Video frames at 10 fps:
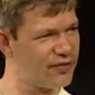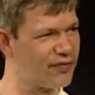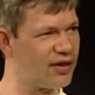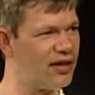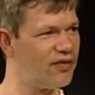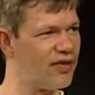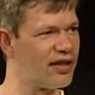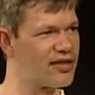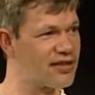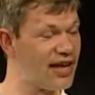front of
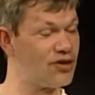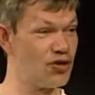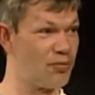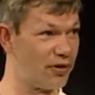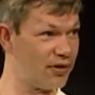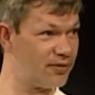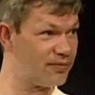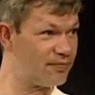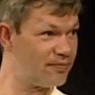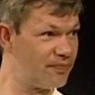a state trooper,
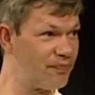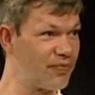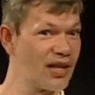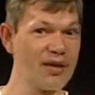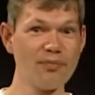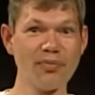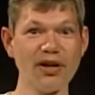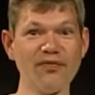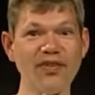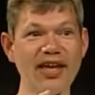but
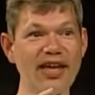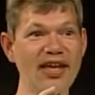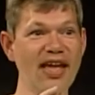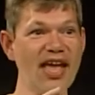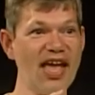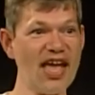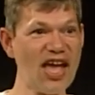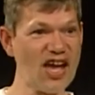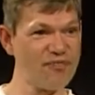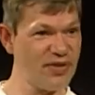yes. if a
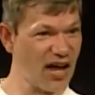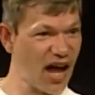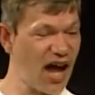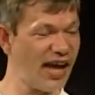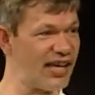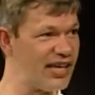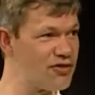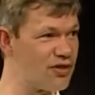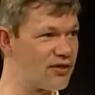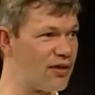FBI
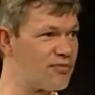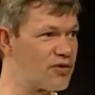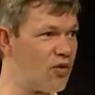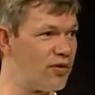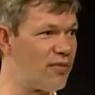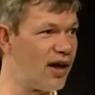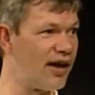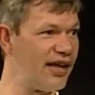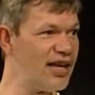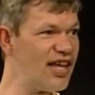agent comes going
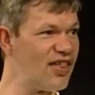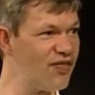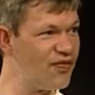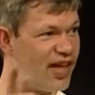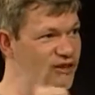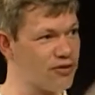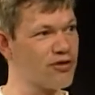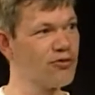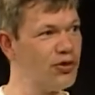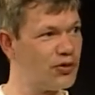by, then you're
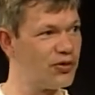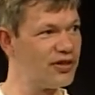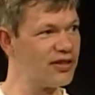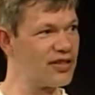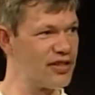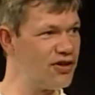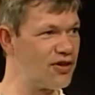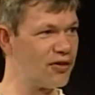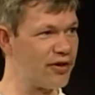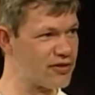screwed because he
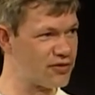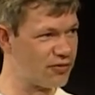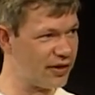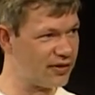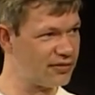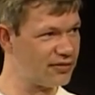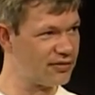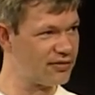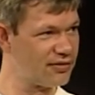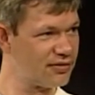could arrest you, right?
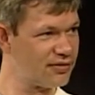Yes.